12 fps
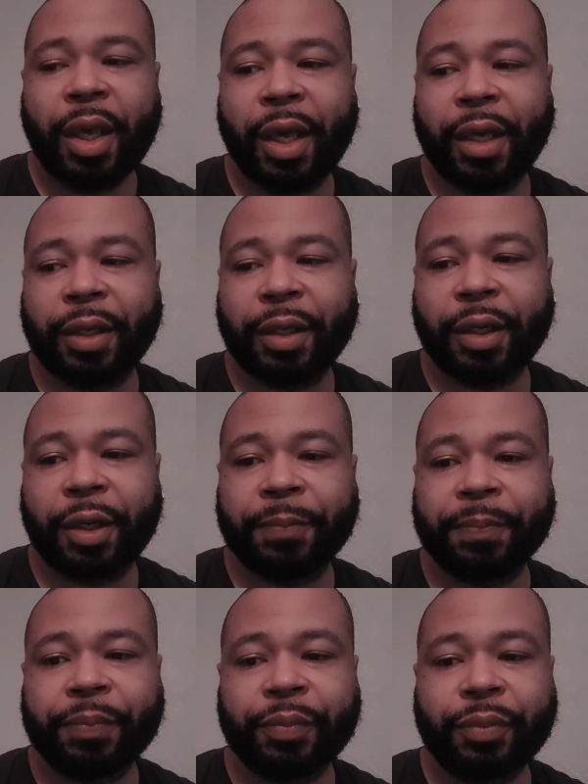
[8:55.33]
and
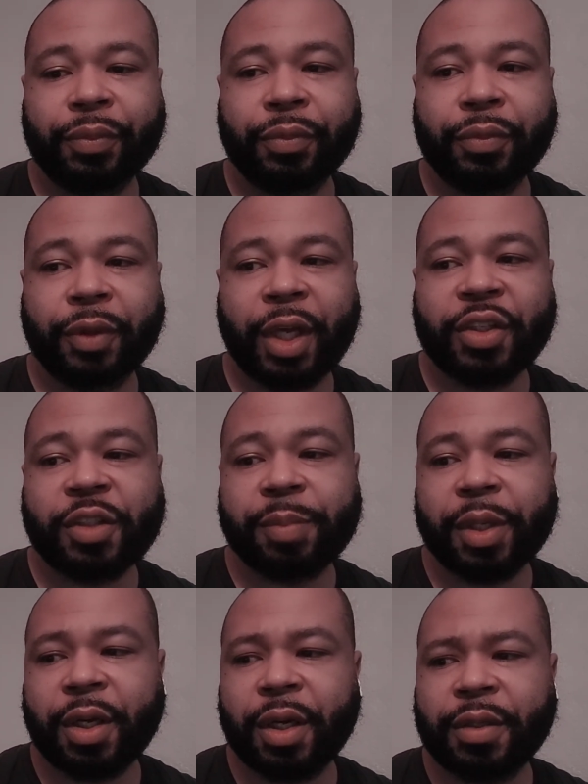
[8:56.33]
um, not just
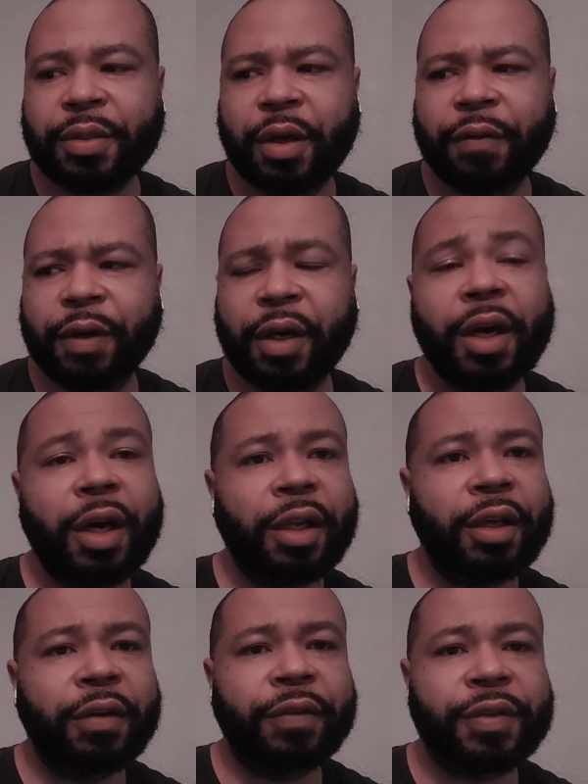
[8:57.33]
because of a
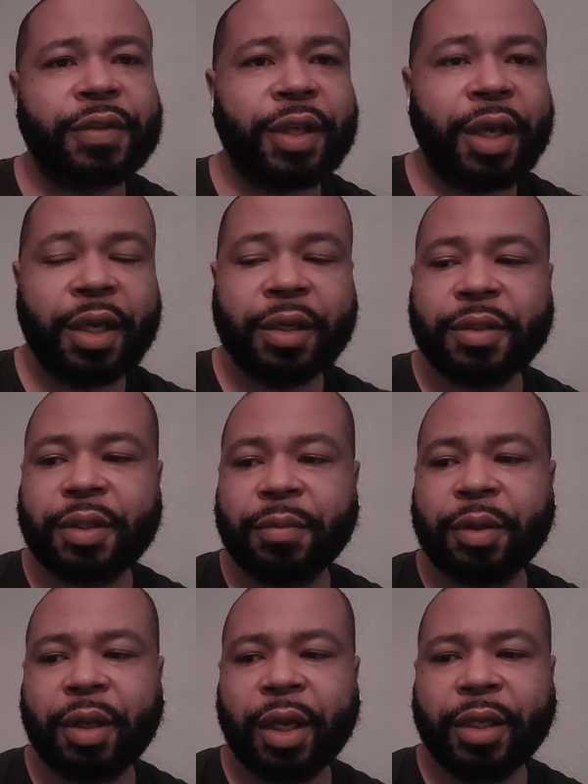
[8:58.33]
color of a skin or
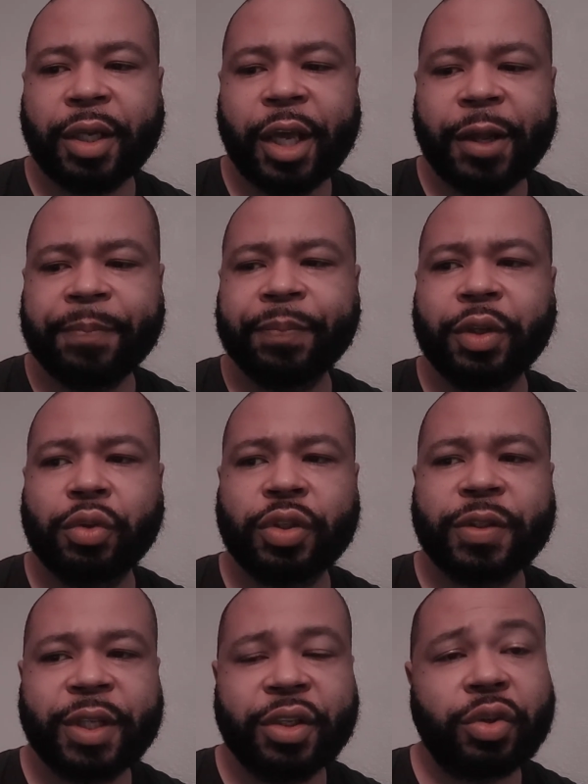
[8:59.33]
something like that. You
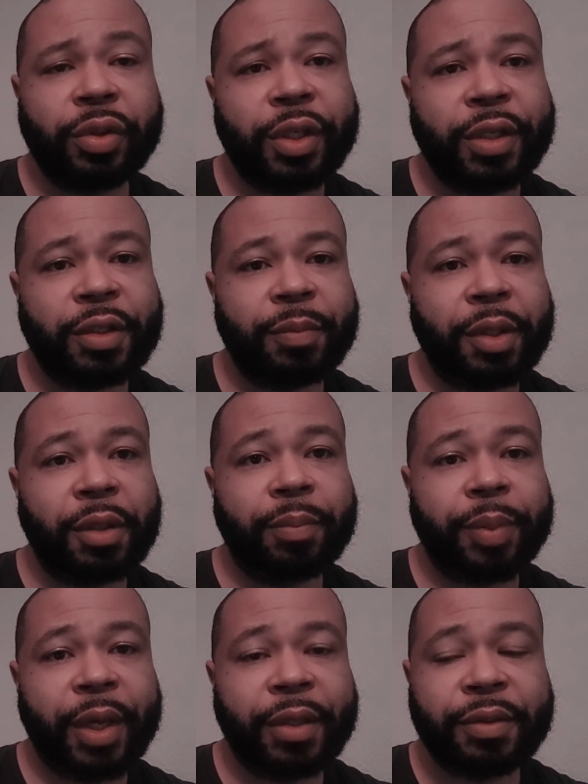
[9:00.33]
just teach your kids to be the
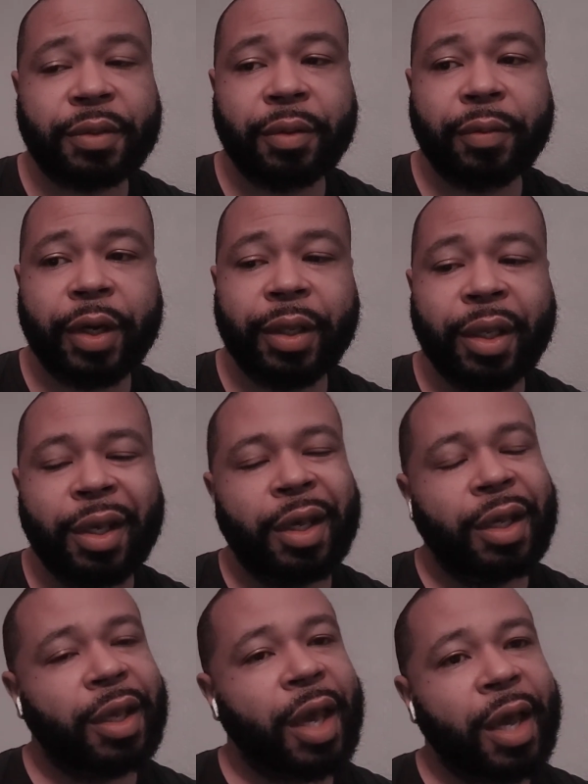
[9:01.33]
best. All right,
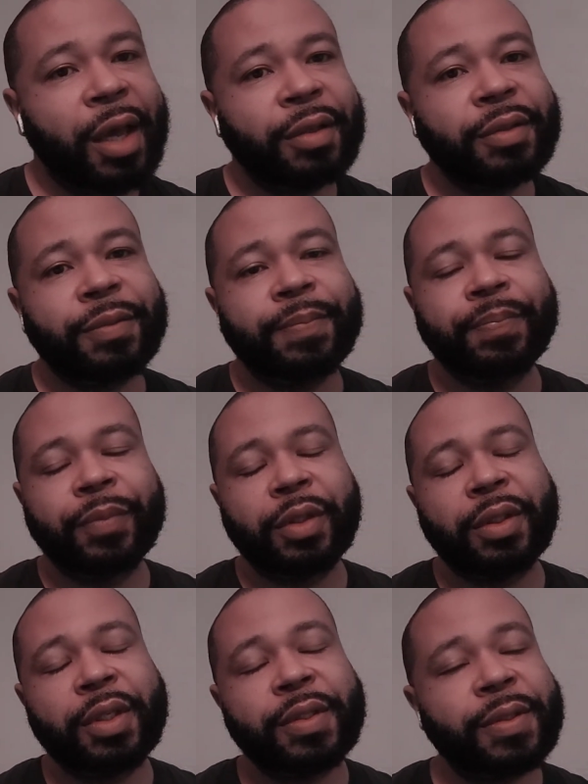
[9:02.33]
guys,
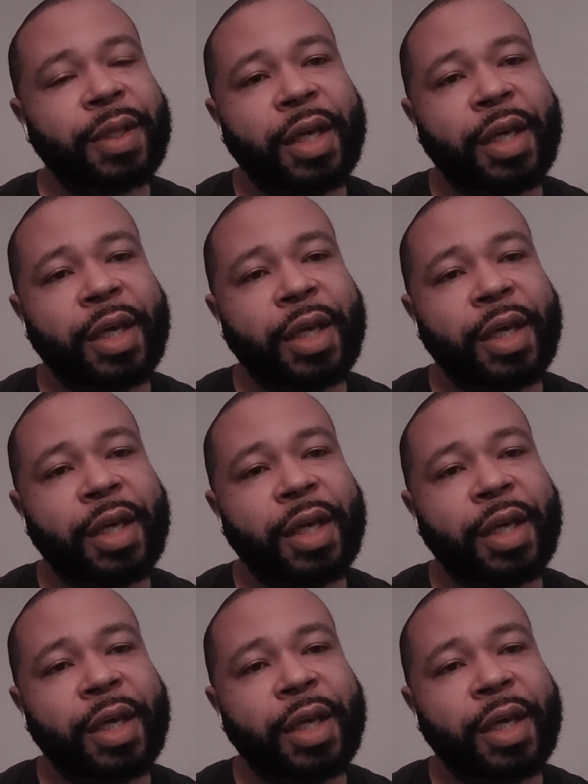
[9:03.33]
this is